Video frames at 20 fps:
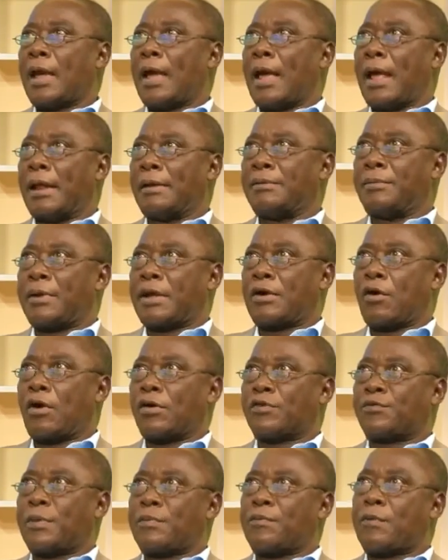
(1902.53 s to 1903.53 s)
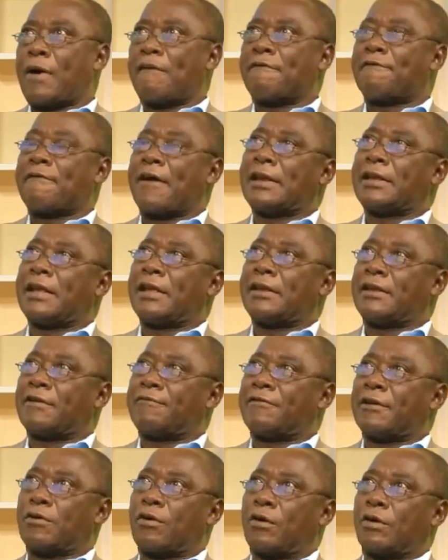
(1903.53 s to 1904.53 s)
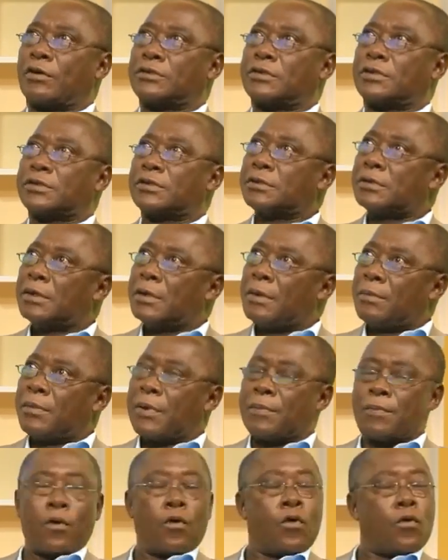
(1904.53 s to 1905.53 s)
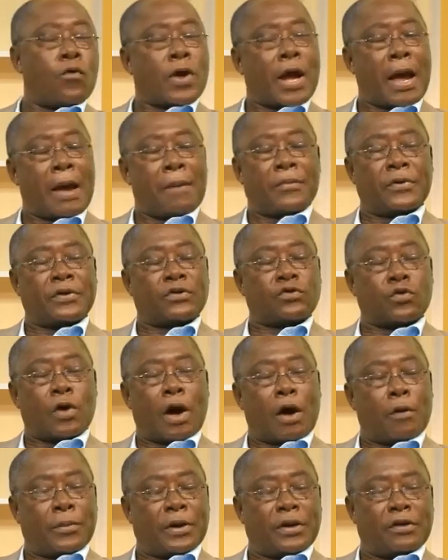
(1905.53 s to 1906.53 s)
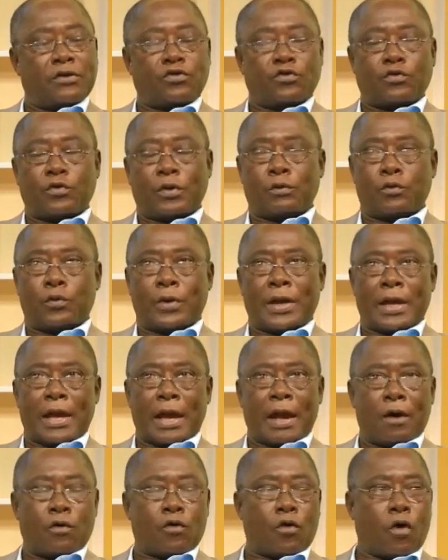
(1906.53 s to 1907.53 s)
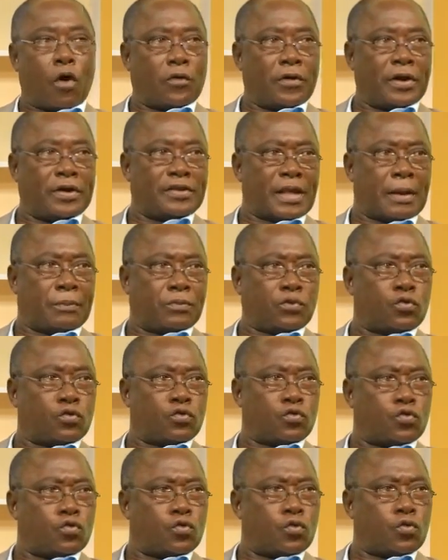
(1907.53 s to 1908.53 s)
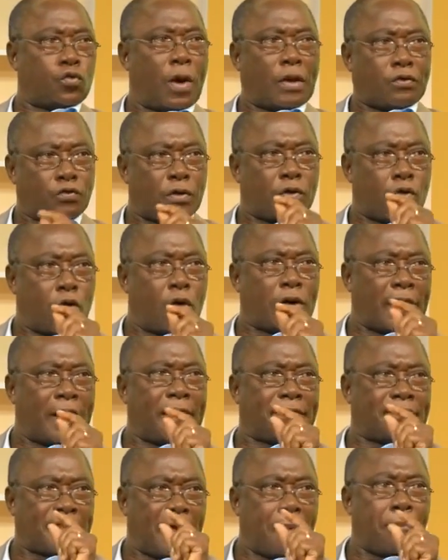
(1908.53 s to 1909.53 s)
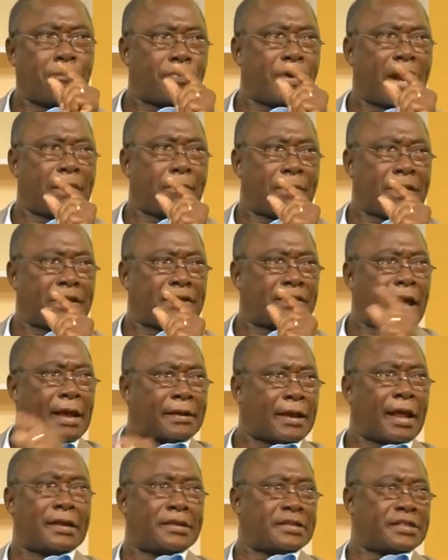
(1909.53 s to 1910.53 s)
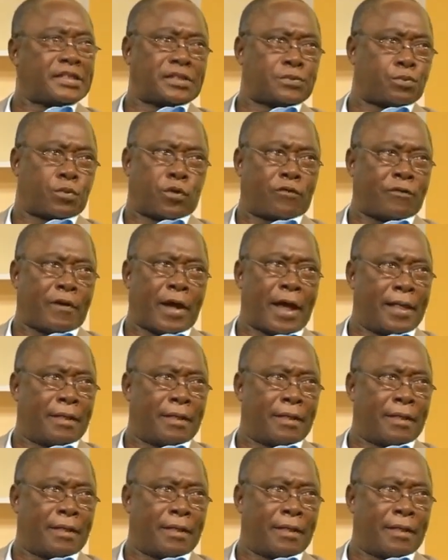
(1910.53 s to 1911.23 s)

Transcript: And because people are finding it difficult, people who come into our ministry, we encourage them to do what we call a temperament analysis profile.